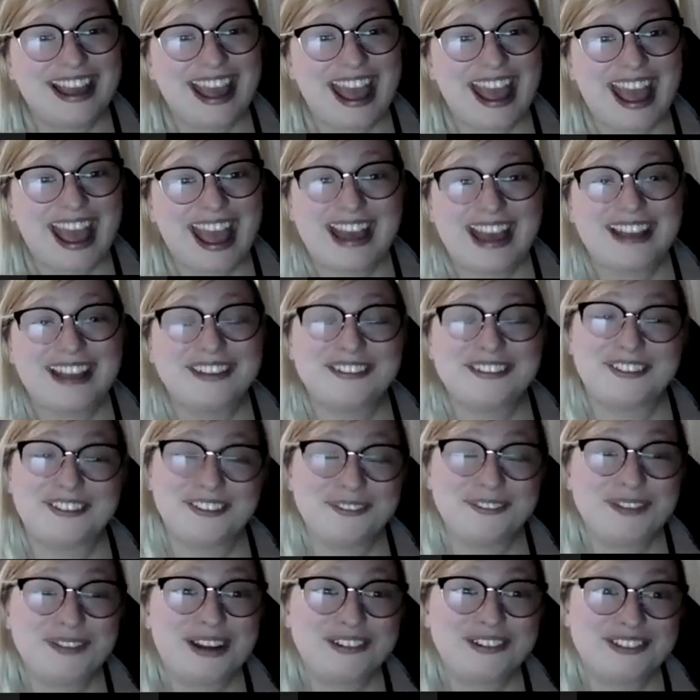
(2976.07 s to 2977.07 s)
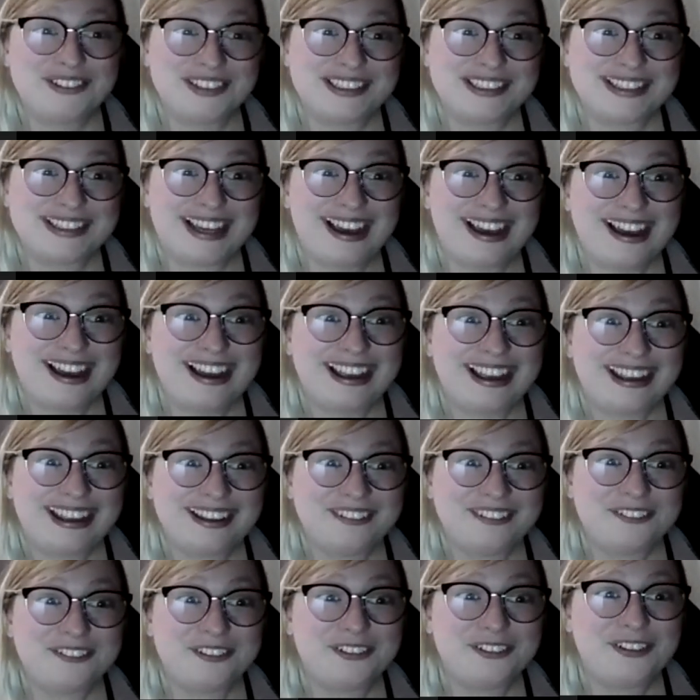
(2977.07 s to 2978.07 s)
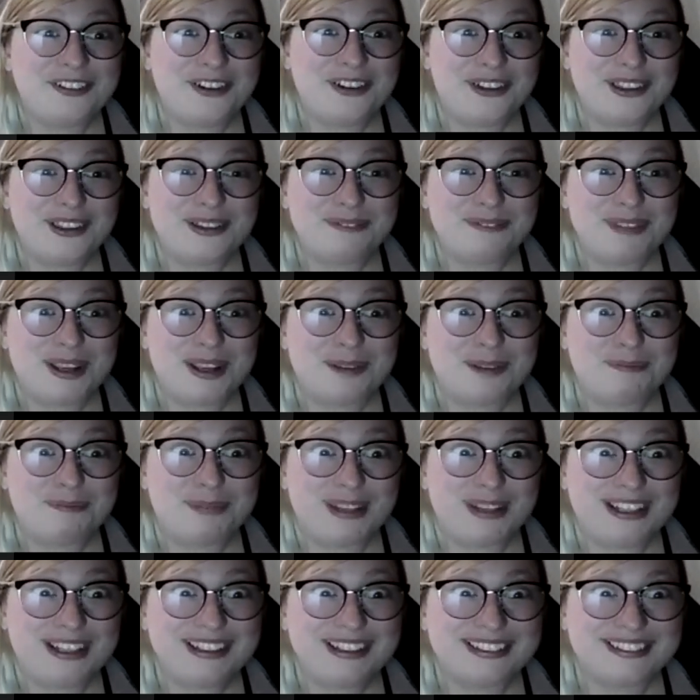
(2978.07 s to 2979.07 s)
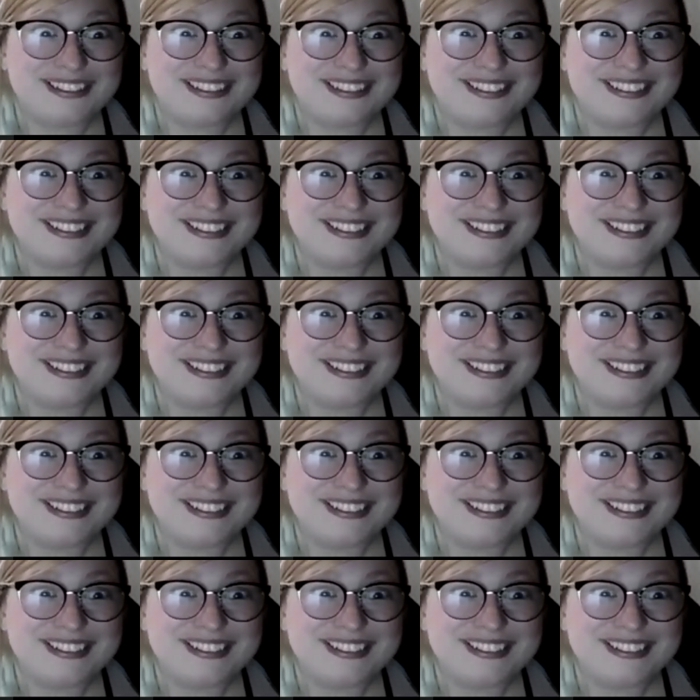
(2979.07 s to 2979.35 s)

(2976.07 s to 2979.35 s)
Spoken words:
and you're about to die for calling me a bitch.